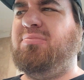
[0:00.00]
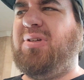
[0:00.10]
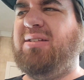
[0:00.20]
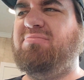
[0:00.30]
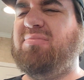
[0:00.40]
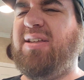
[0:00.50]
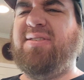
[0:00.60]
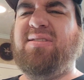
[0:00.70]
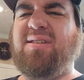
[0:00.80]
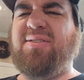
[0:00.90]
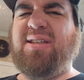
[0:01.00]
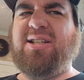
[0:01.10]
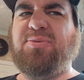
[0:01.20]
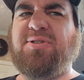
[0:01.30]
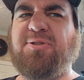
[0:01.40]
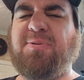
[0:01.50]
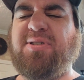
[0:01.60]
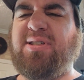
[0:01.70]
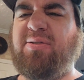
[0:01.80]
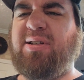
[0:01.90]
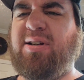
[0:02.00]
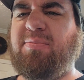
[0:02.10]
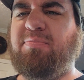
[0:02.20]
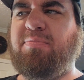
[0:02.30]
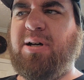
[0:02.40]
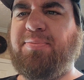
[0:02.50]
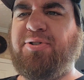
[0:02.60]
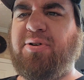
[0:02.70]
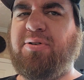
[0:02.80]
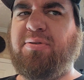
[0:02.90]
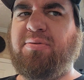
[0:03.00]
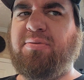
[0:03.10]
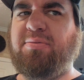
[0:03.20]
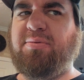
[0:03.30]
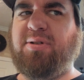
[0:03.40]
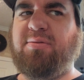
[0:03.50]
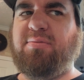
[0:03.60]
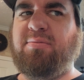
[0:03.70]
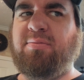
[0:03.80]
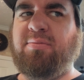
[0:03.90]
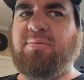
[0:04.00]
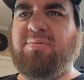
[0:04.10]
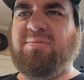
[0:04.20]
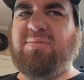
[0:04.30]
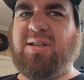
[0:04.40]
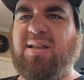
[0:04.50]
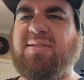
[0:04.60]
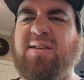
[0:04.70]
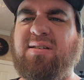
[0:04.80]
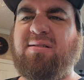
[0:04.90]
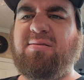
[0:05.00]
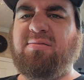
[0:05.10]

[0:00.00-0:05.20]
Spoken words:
I think that's what you're supposed to say right there, Bob's your uncle, I think.